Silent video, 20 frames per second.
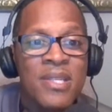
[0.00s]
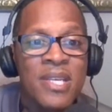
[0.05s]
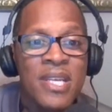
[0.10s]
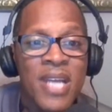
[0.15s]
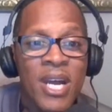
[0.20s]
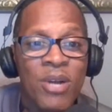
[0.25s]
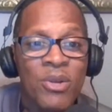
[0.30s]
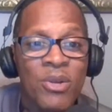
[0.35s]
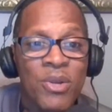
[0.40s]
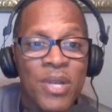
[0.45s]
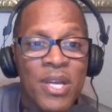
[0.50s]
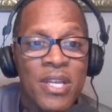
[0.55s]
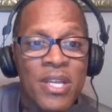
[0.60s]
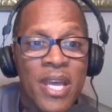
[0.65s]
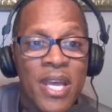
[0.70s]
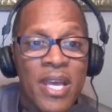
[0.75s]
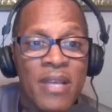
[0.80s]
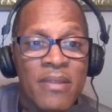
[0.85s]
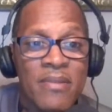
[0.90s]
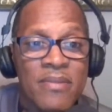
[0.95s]
They're not gonna do none
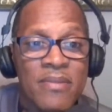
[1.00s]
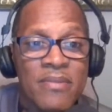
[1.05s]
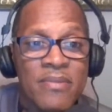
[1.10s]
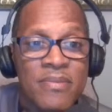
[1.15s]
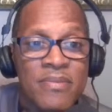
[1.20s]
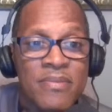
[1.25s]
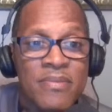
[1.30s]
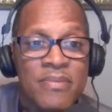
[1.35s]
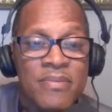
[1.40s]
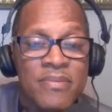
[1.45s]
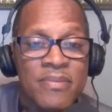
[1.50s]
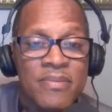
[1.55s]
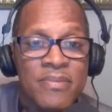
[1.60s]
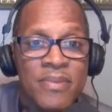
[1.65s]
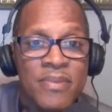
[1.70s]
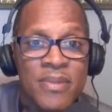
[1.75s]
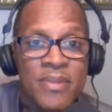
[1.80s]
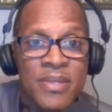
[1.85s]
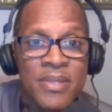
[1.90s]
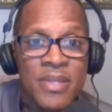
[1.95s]
of that.
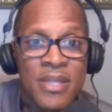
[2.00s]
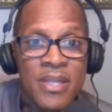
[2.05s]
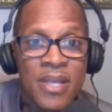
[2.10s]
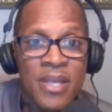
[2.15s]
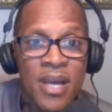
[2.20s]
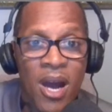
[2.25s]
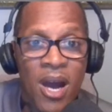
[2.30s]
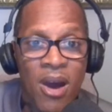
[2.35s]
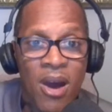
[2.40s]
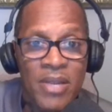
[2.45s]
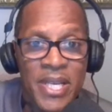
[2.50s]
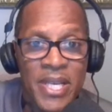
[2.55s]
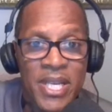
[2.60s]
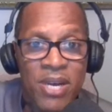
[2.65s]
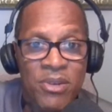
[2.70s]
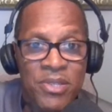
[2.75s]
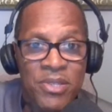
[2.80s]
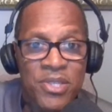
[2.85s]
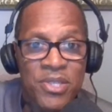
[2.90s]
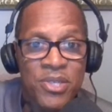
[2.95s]
All they're
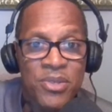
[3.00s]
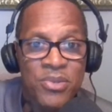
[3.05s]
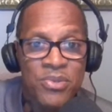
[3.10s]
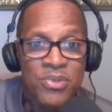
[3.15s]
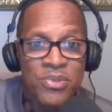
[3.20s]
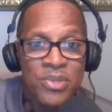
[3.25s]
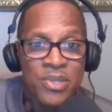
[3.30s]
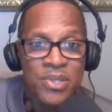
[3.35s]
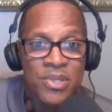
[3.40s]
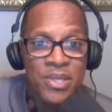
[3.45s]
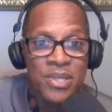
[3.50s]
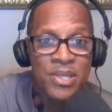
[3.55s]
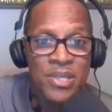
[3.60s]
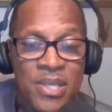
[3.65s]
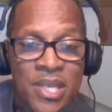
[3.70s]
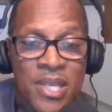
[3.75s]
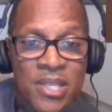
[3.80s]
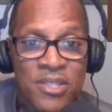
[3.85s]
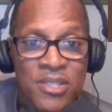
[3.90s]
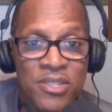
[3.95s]
gonna do
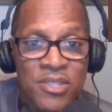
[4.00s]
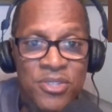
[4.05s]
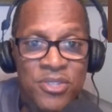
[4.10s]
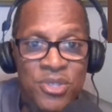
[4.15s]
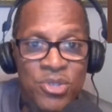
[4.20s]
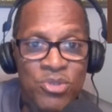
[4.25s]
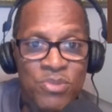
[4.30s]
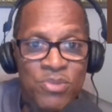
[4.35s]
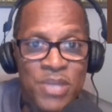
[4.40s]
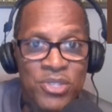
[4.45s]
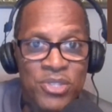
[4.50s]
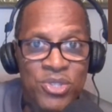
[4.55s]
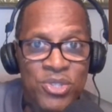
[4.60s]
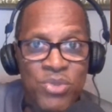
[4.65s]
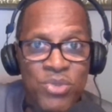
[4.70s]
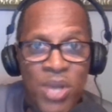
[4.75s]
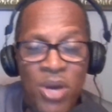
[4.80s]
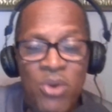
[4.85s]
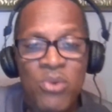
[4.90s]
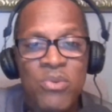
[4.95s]
is just assume that
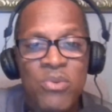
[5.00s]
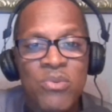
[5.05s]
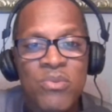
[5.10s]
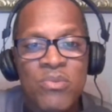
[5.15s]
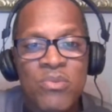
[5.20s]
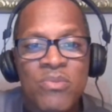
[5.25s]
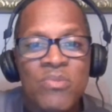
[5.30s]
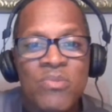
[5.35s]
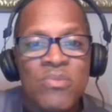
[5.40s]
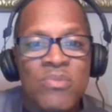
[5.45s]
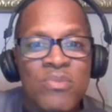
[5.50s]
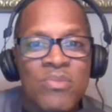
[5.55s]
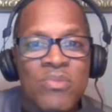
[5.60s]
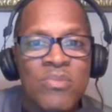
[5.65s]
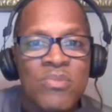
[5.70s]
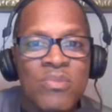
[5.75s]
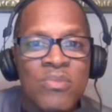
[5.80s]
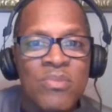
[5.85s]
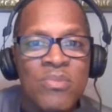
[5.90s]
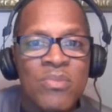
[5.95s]
you know
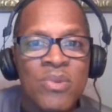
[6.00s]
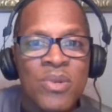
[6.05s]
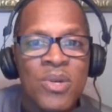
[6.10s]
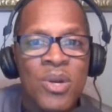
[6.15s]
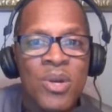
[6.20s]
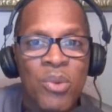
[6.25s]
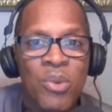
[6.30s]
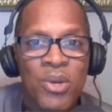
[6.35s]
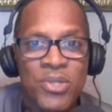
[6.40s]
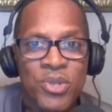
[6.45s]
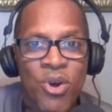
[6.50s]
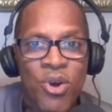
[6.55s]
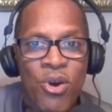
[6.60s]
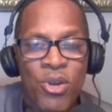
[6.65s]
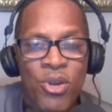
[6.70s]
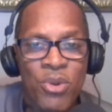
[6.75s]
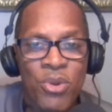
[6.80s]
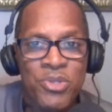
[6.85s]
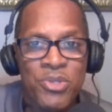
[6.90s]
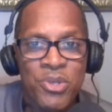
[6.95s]
what's
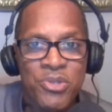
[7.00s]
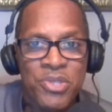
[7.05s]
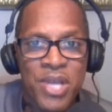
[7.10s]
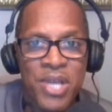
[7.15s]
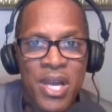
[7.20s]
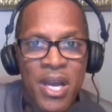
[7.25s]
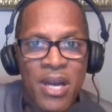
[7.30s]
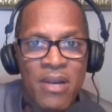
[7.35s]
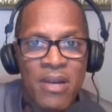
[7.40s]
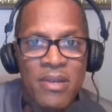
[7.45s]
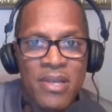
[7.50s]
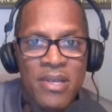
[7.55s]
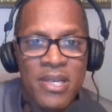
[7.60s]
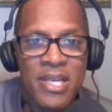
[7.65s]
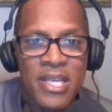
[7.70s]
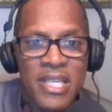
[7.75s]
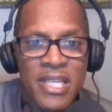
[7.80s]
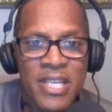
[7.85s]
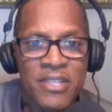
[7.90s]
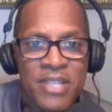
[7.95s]
going on with your child,
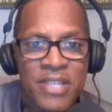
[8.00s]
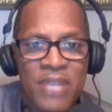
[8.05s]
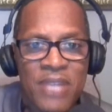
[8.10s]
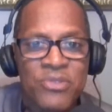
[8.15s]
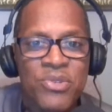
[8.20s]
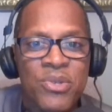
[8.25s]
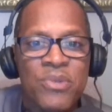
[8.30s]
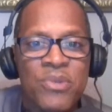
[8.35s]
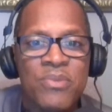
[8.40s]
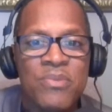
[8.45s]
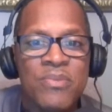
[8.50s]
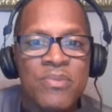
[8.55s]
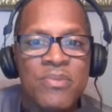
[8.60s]
and that's not true.